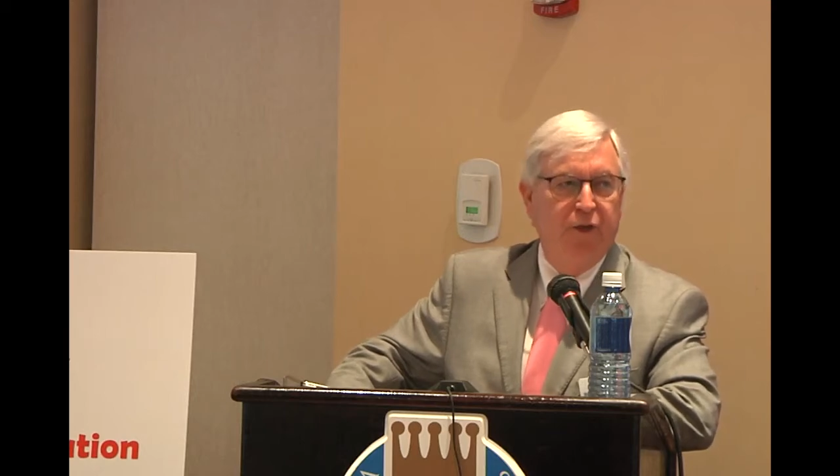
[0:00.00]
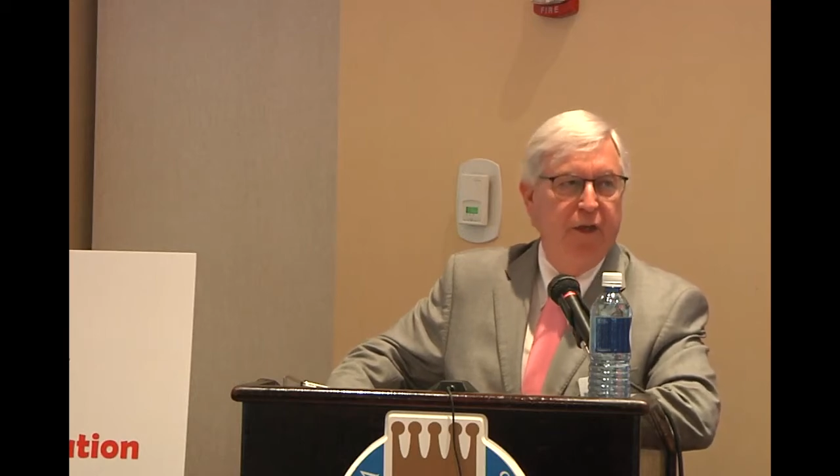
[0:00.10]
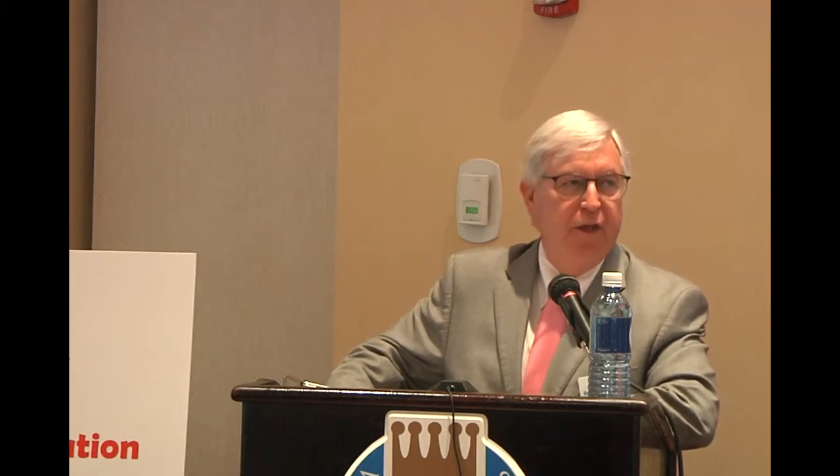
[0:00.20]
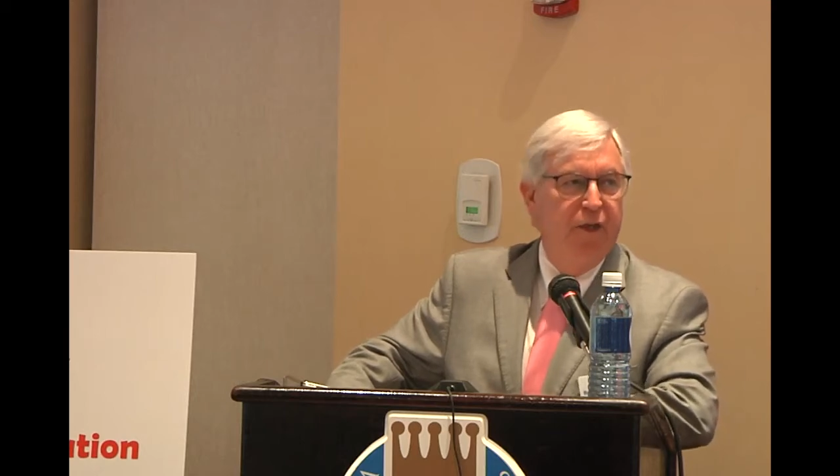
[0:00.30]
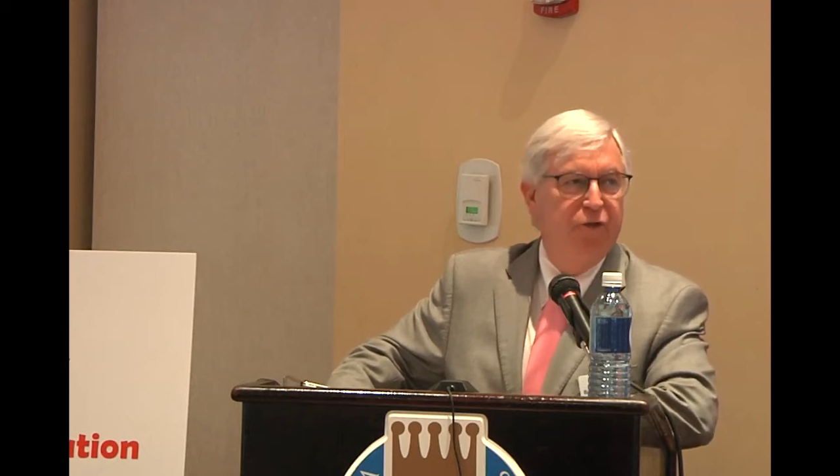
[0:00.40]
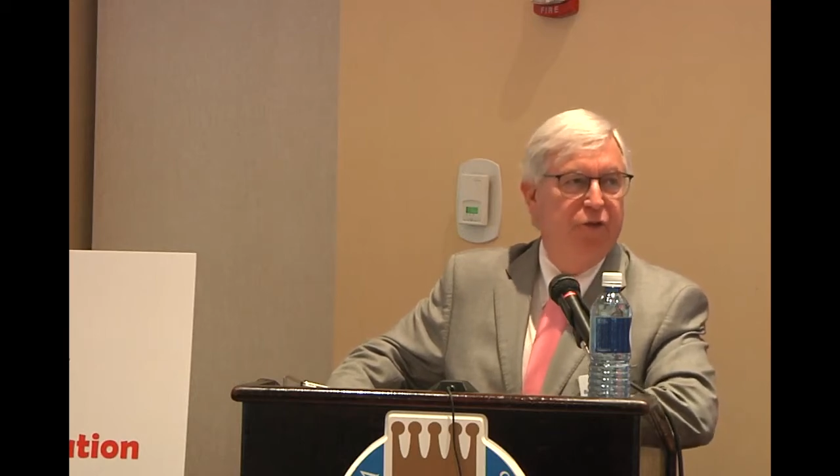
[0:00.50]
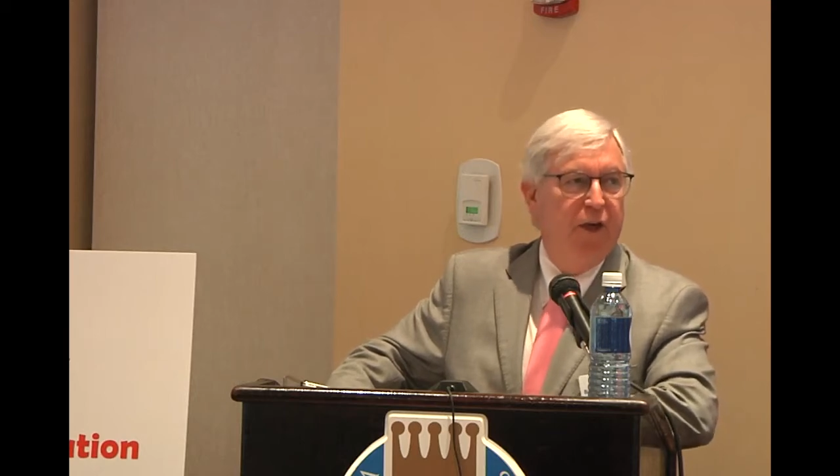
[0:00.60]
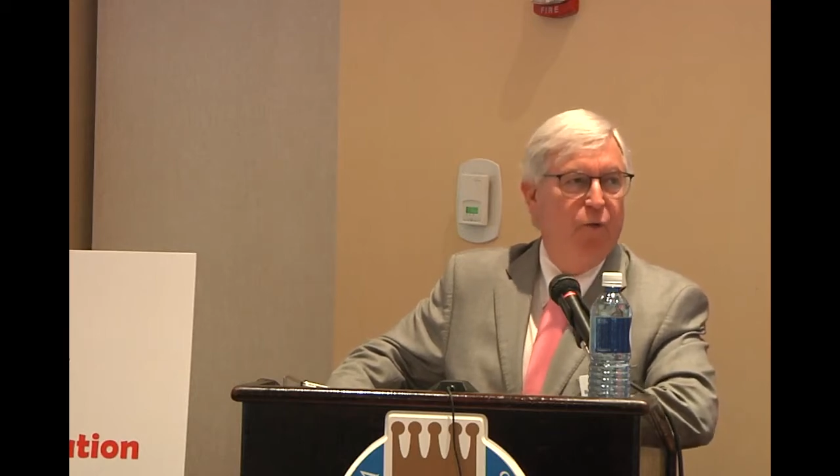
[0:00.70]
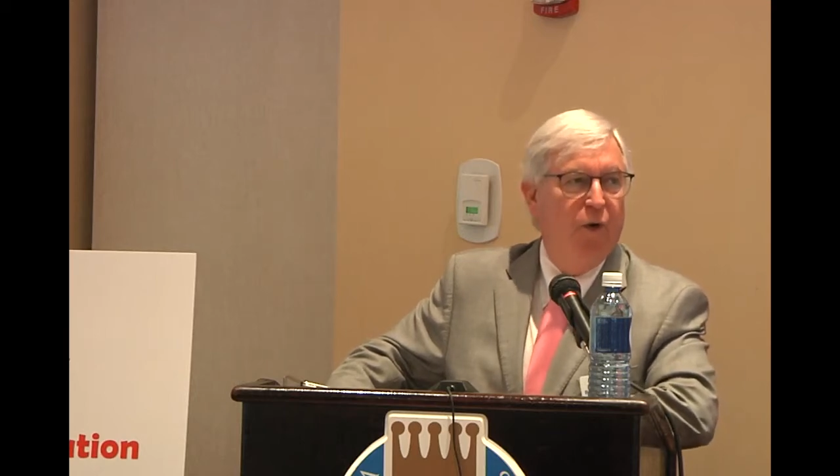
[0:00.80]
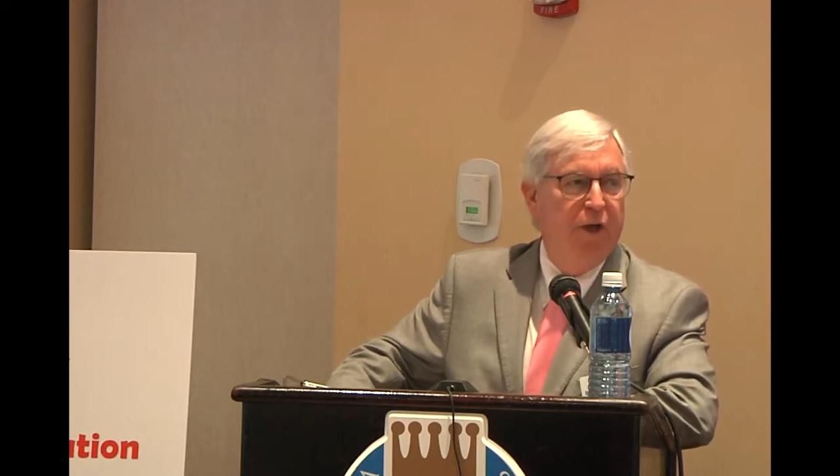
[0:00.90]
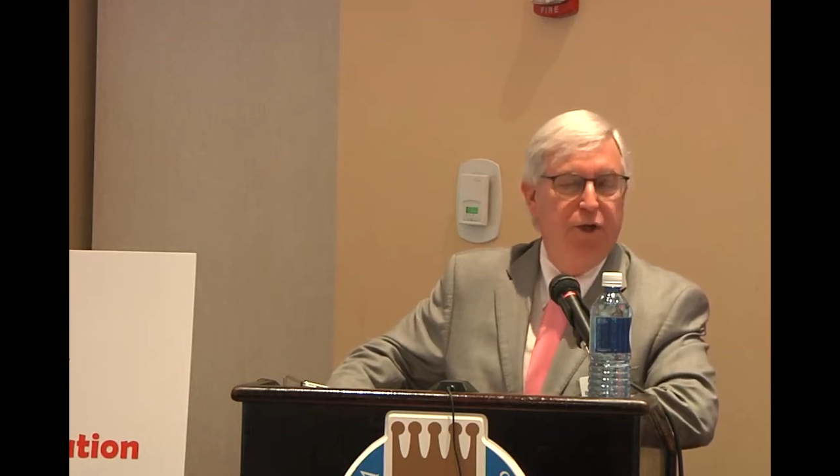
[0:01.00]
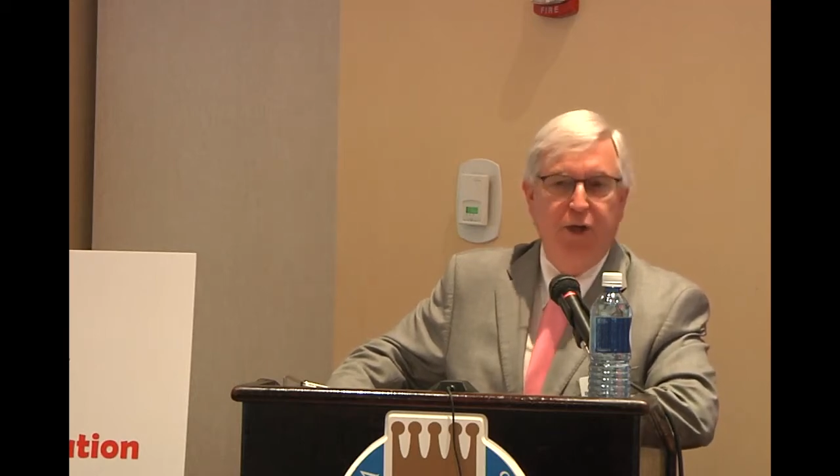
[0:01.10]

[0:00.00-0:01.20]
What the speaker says: the statewide